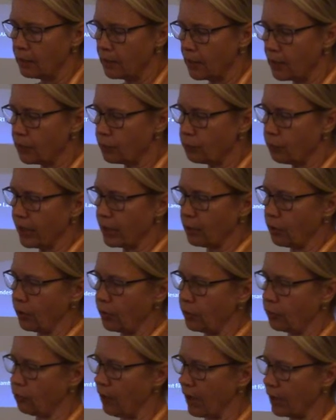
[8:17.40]
This
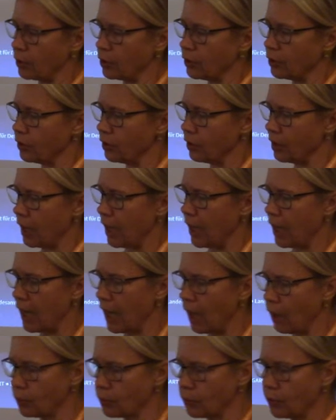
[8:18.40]
reconstruction
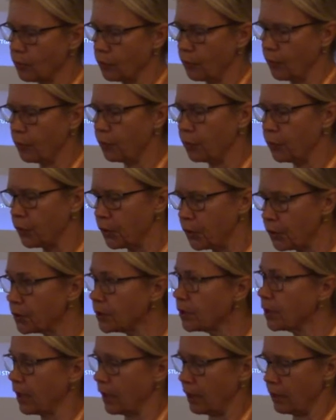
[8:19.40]
allowed
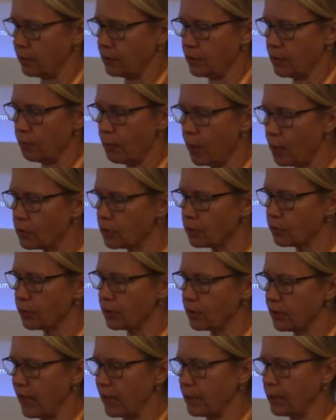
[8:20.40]
refuting the most
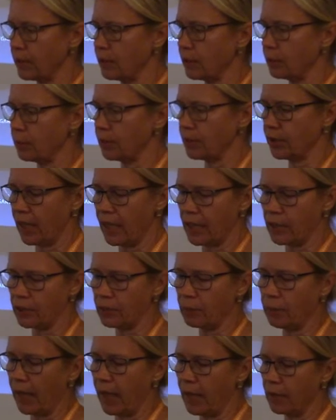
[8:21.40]
recent
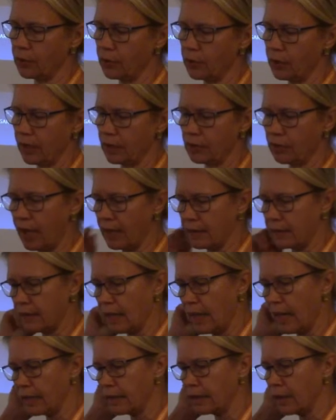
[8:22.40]
interpretation by Antoinette
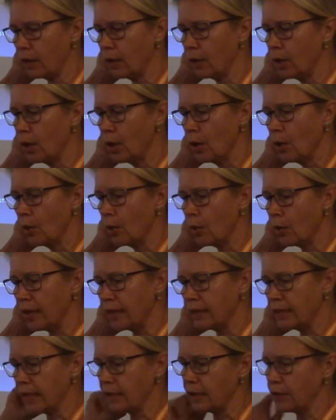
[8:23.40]
Rasteiter, who
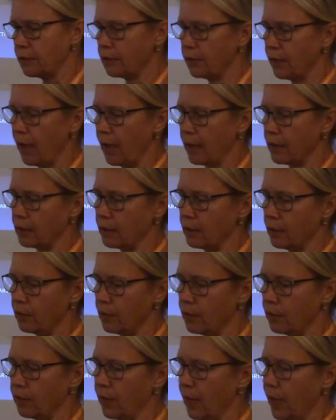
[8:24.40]
identified
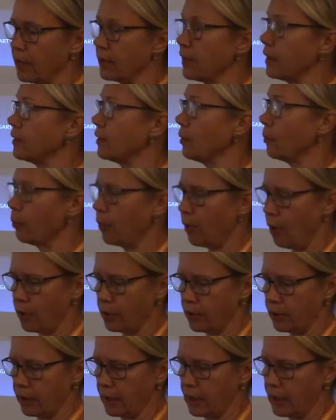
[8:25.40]
the find as
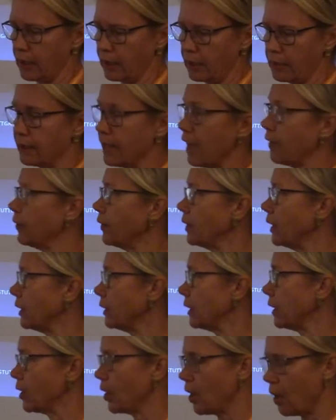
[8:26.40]
embroidery. It's
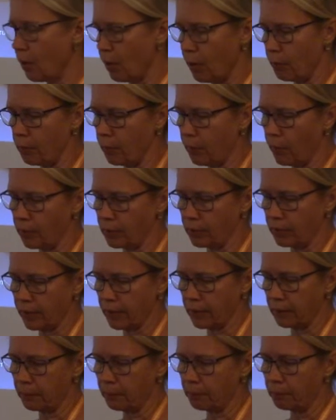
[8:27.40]
definitely no
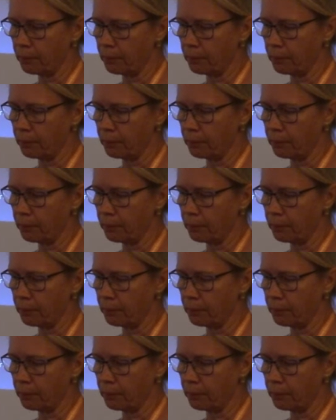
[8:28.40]
embroidery.